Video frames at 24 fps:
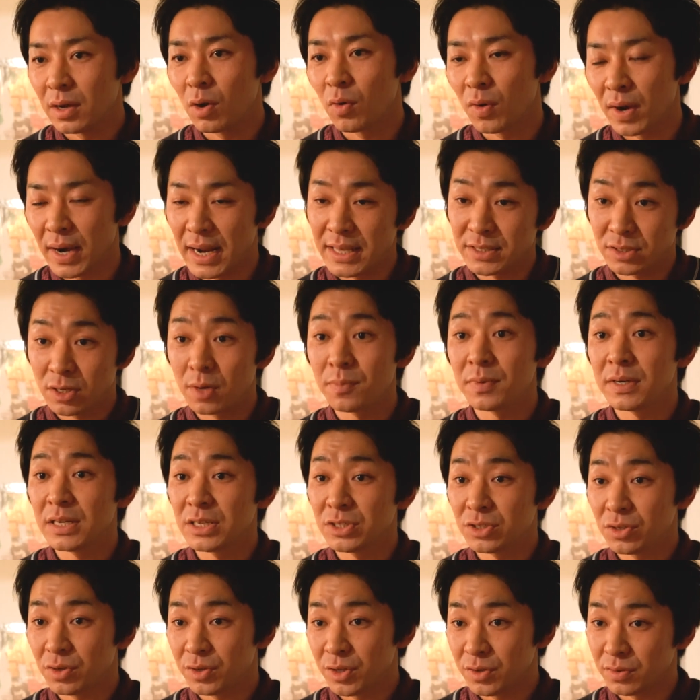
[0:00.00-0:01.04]
organized comedy
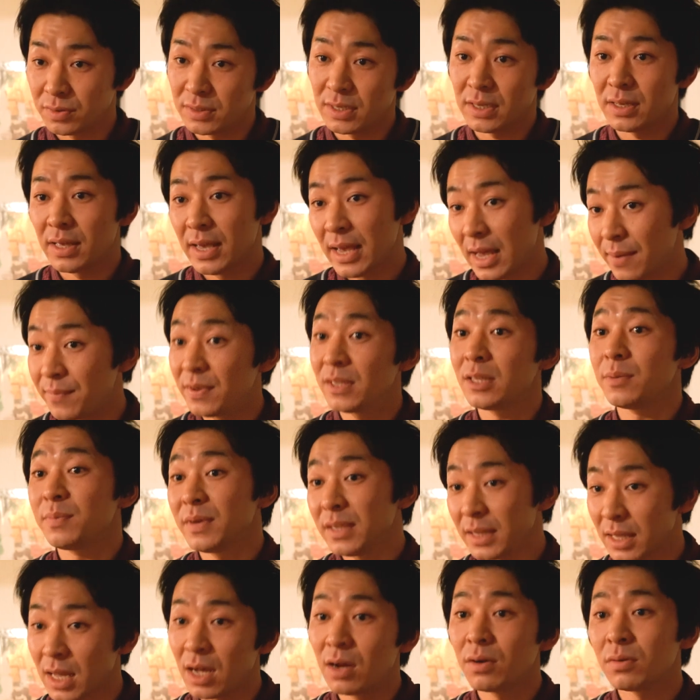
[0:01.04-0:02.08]
show using
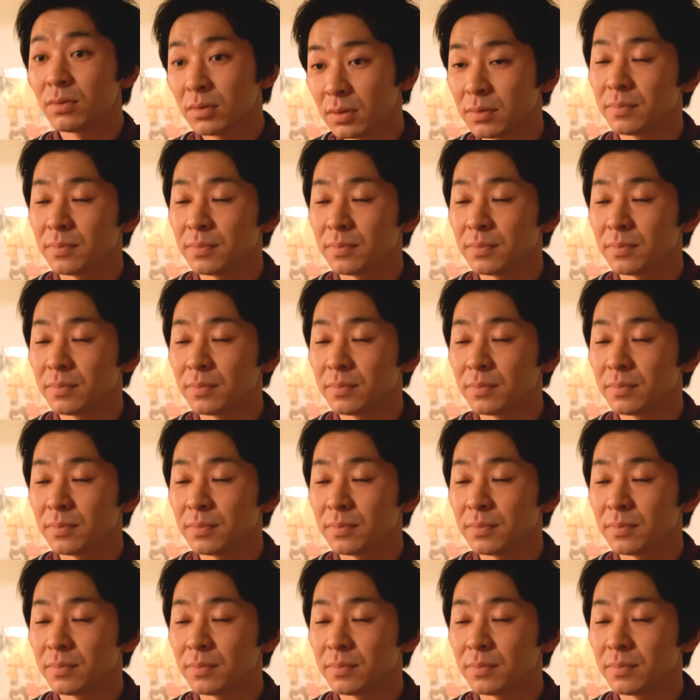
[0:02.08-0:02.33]
Airbnb now.